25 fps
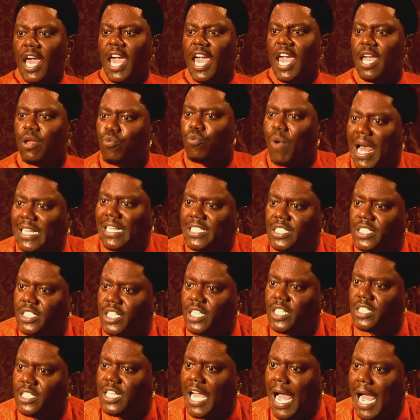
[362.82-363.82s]
Heat rises to
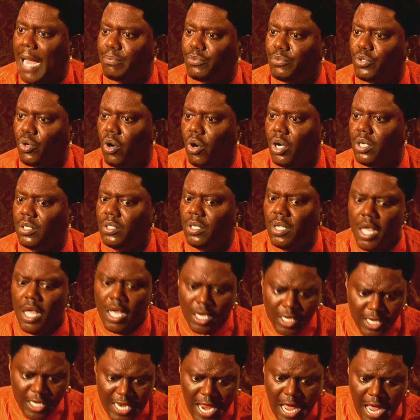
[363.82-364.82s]
the top, Jordan.
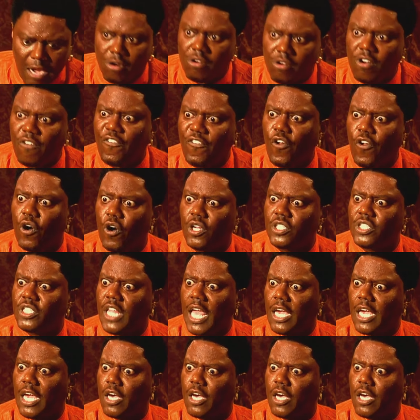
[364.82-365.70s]
Get out on the floor and stay